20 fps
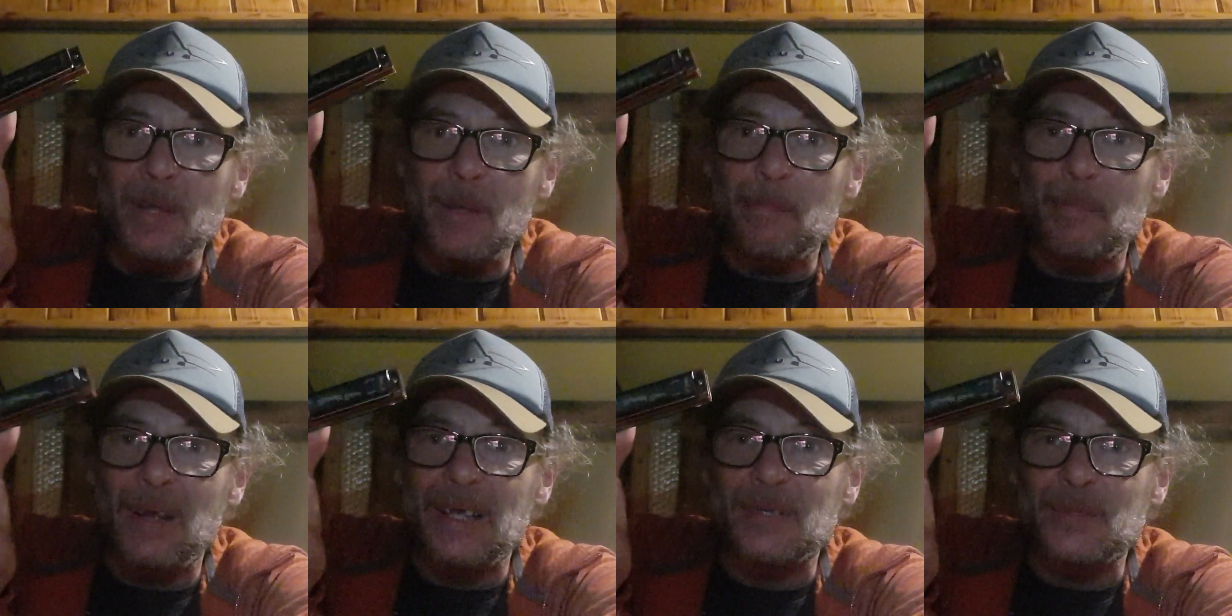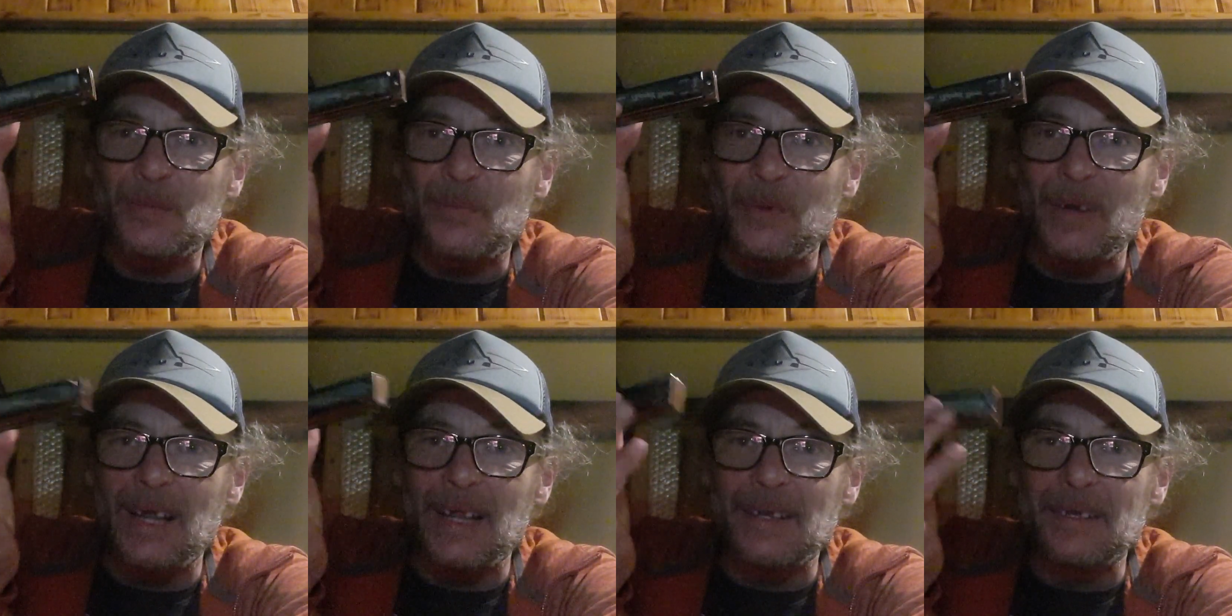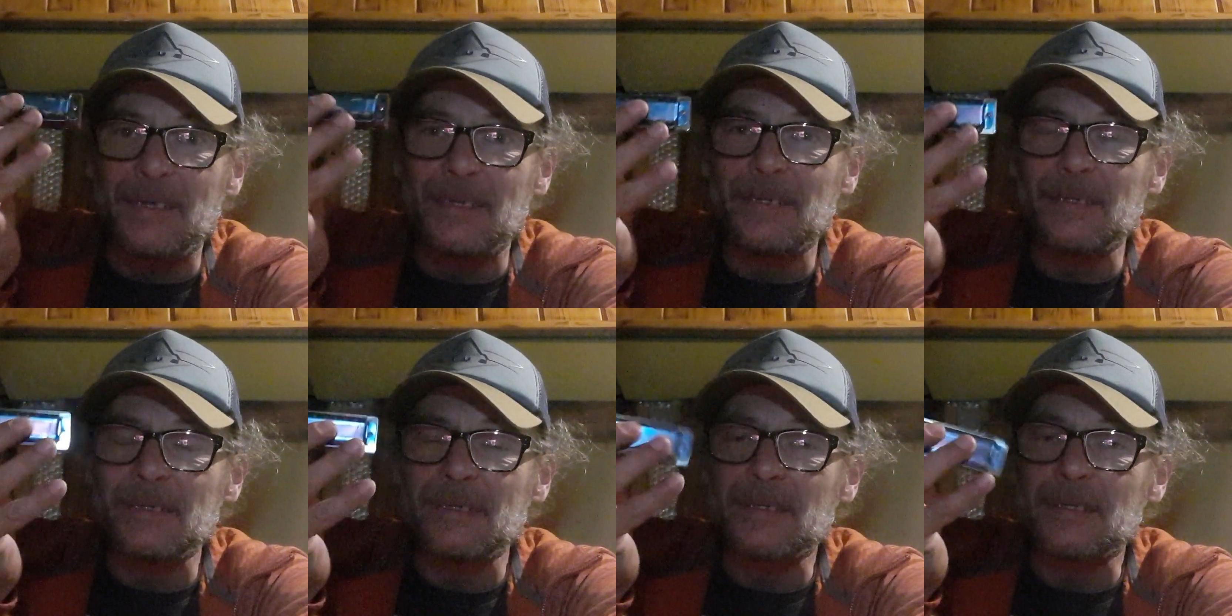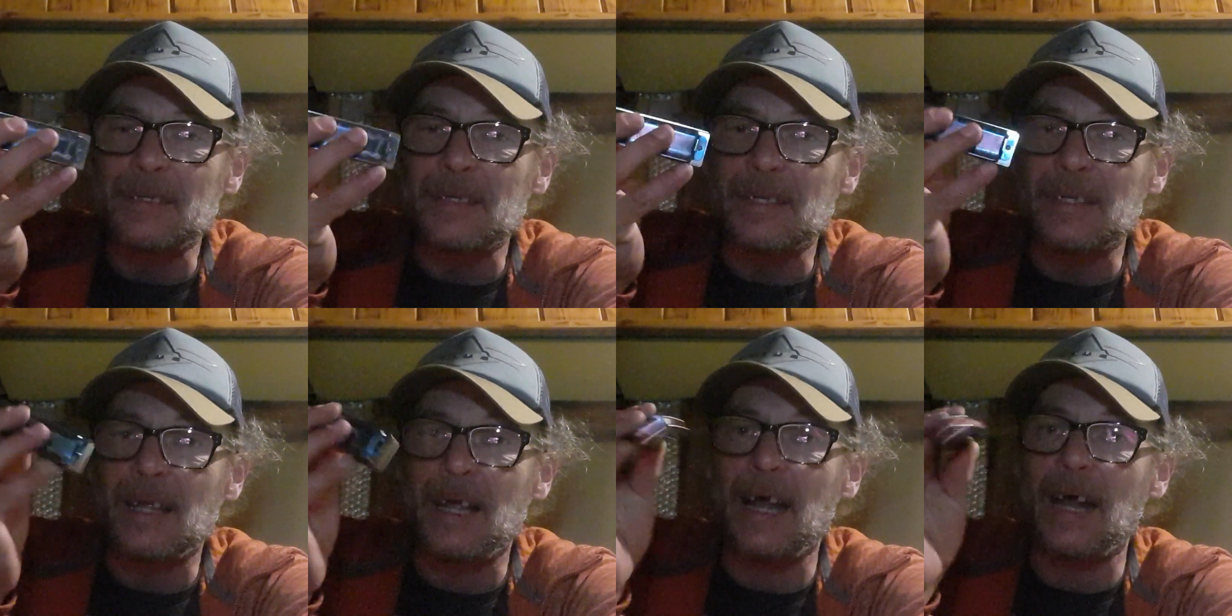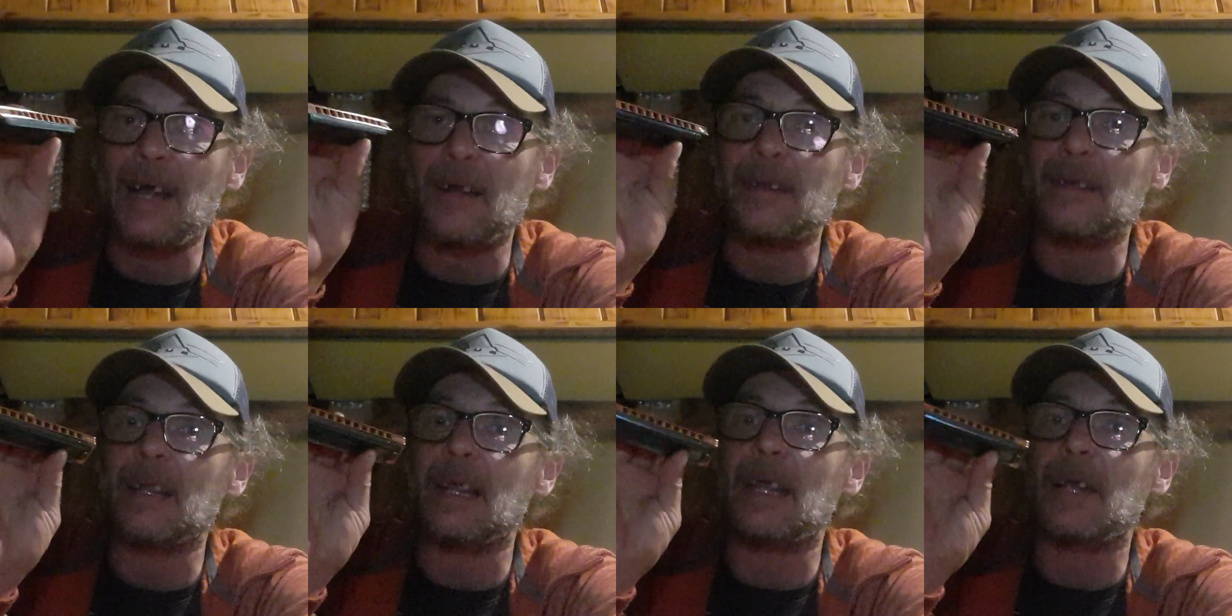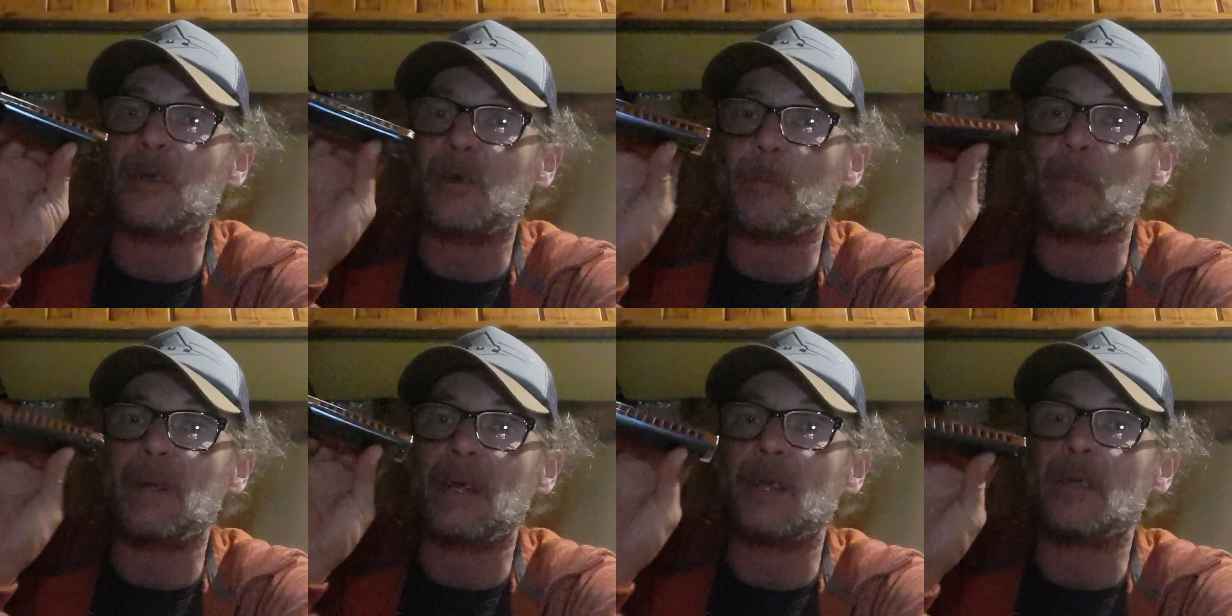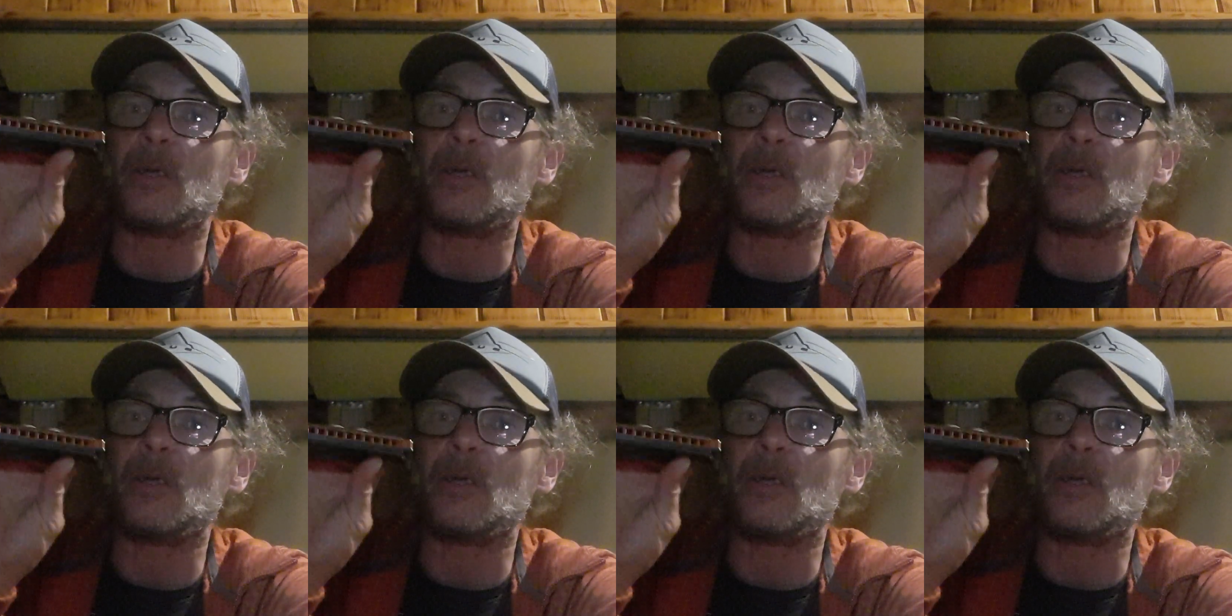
your best friend and it could be a